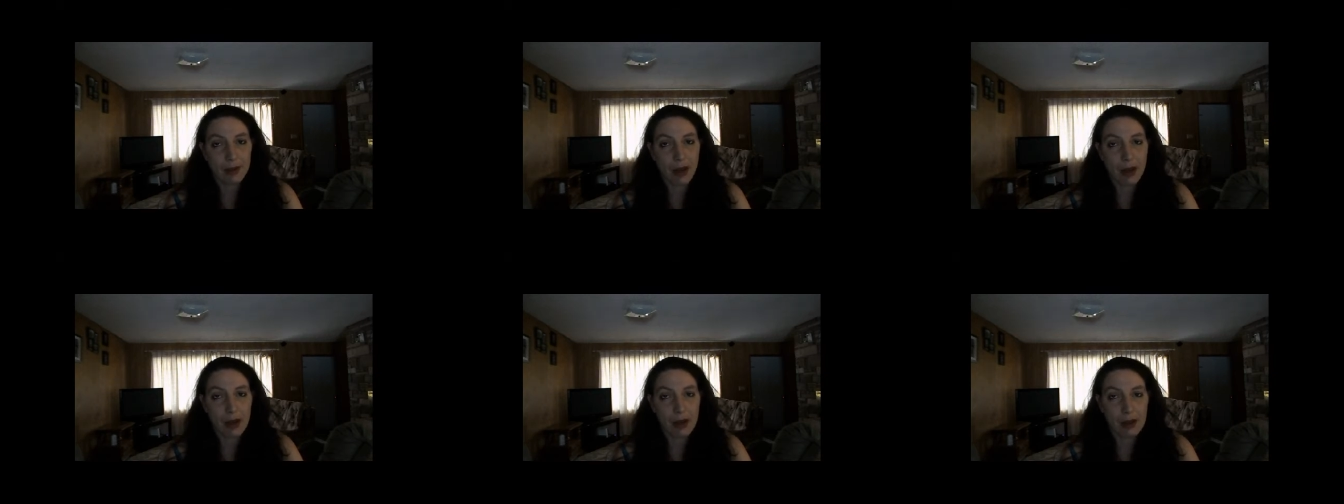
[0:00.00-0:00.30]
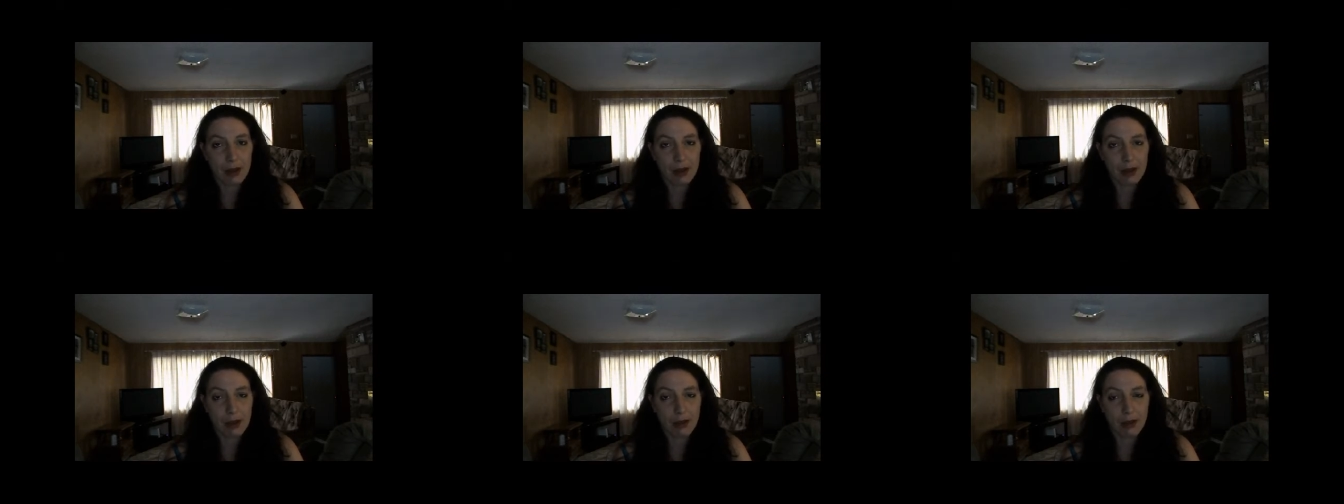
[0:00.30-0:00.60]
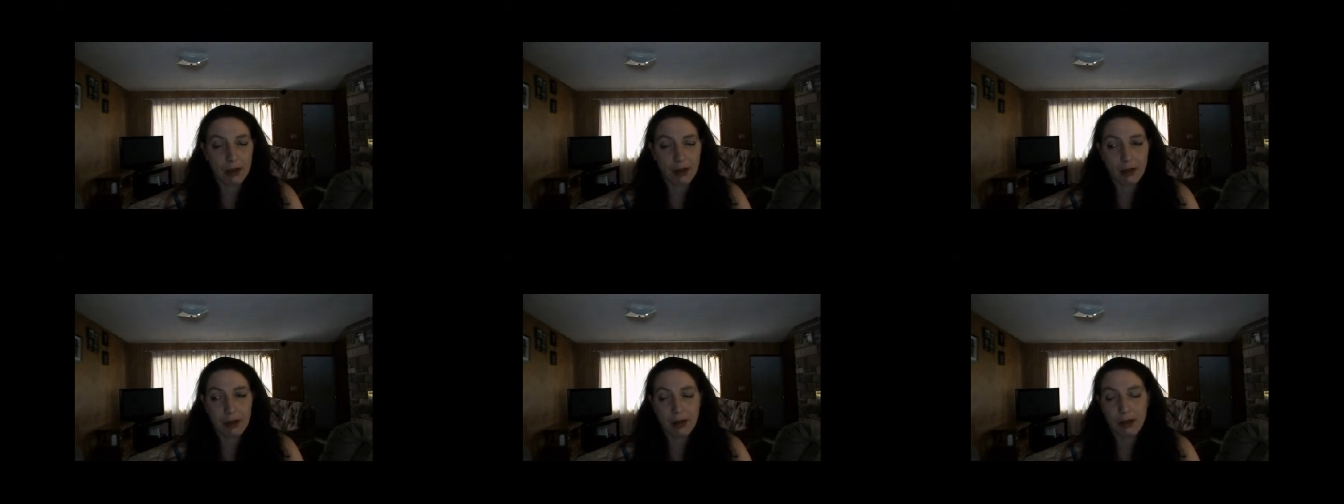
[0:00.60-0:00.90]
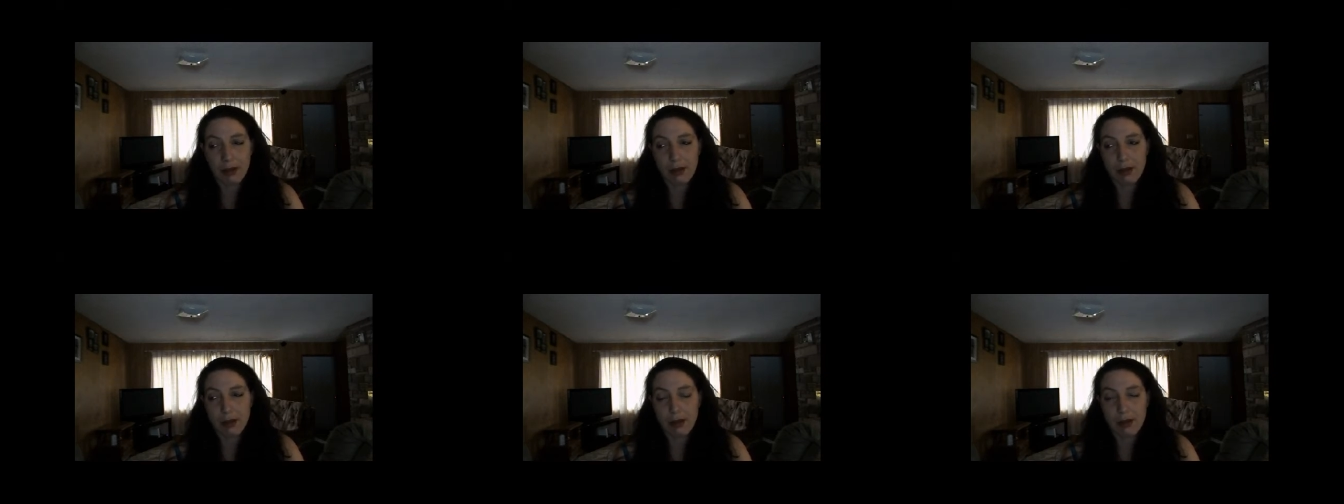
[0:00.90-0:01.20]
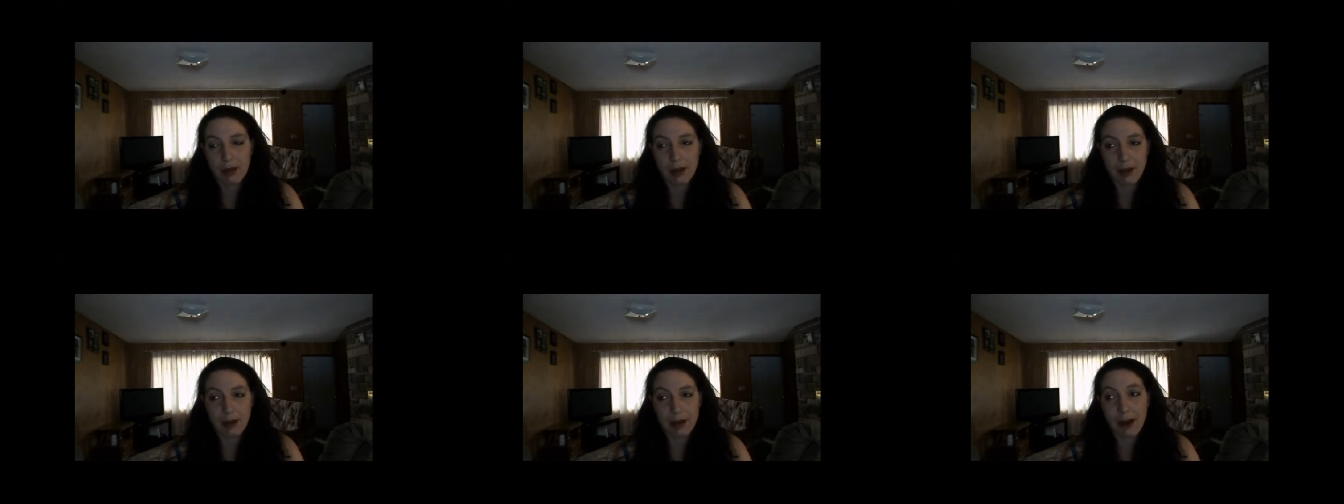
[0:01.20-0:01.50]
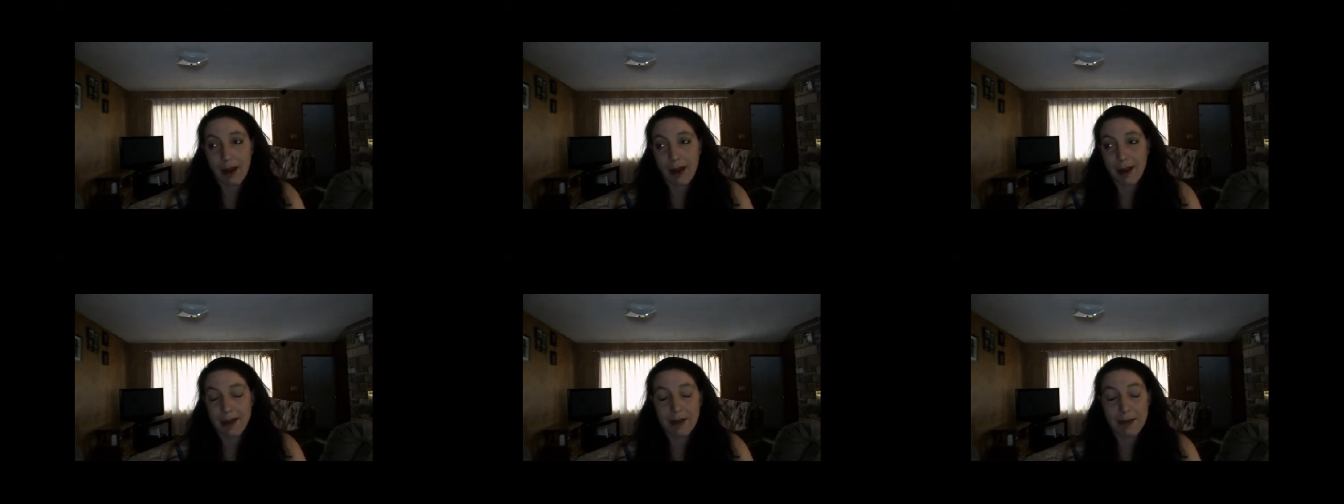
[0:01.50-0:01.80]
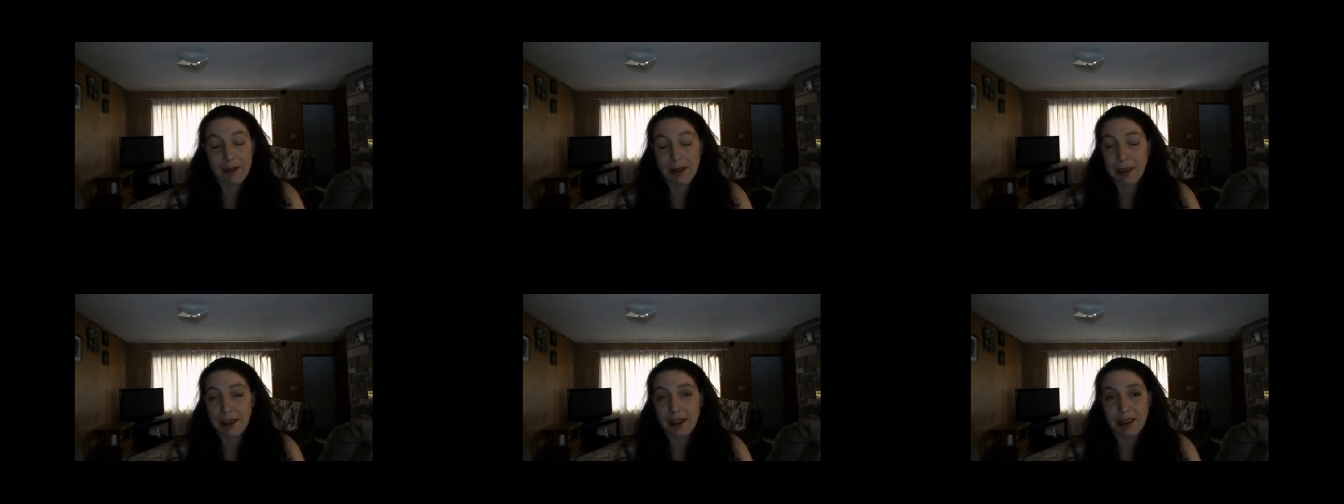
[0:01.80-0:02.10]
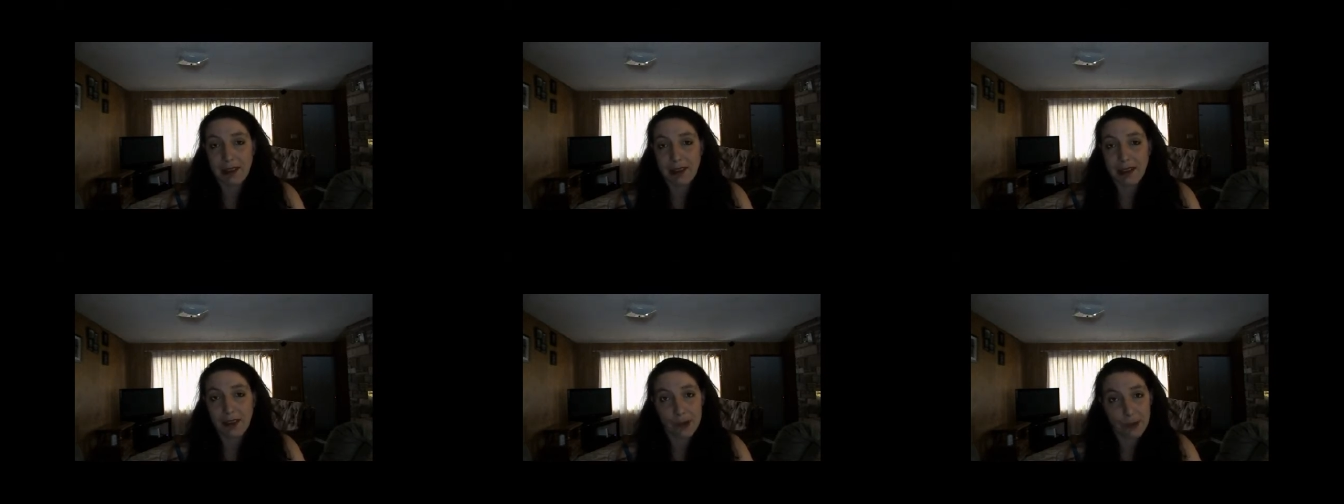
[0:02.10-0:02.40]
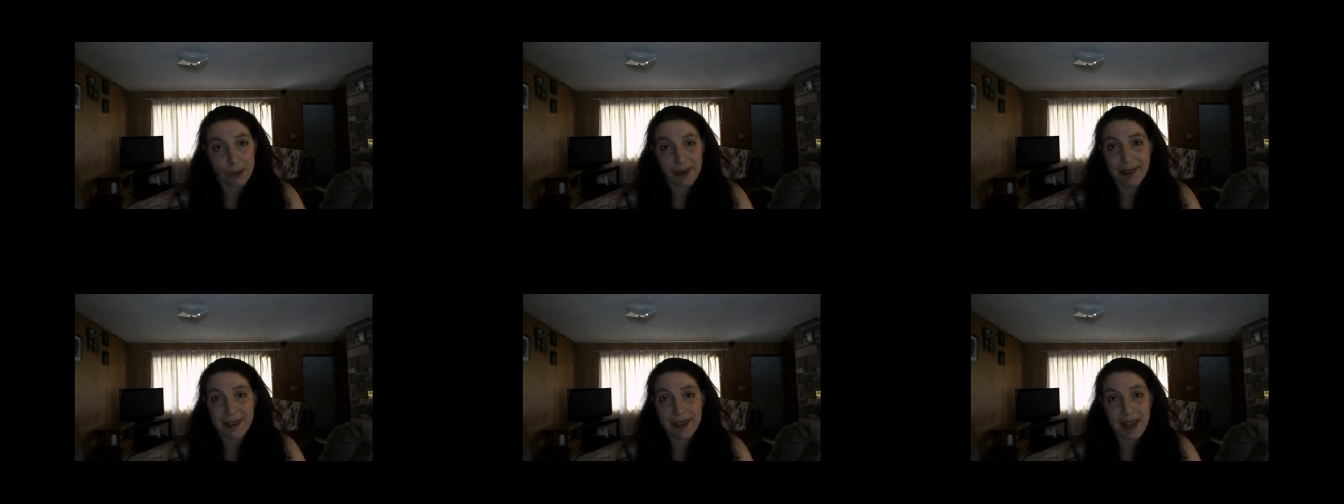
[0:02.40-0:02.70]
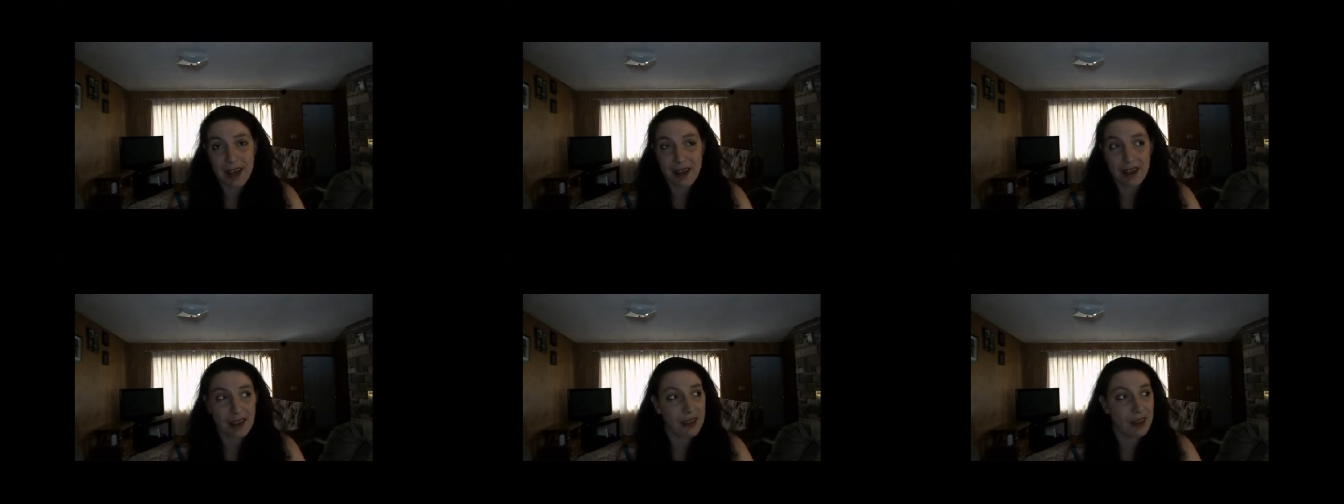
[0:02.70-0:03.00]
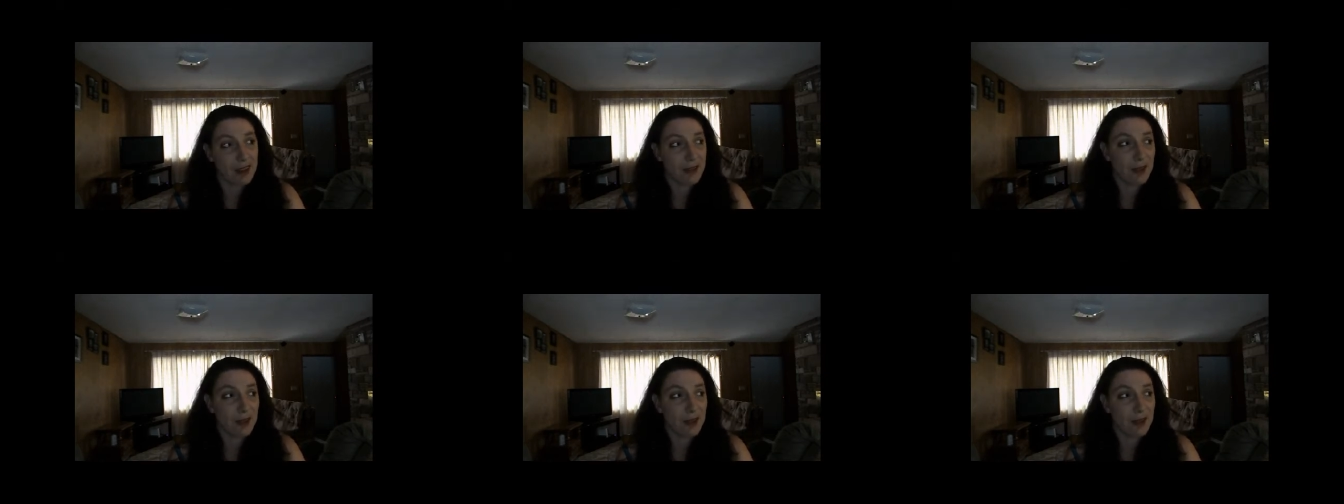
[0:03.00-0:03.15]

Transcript: It costs money to get your books edited.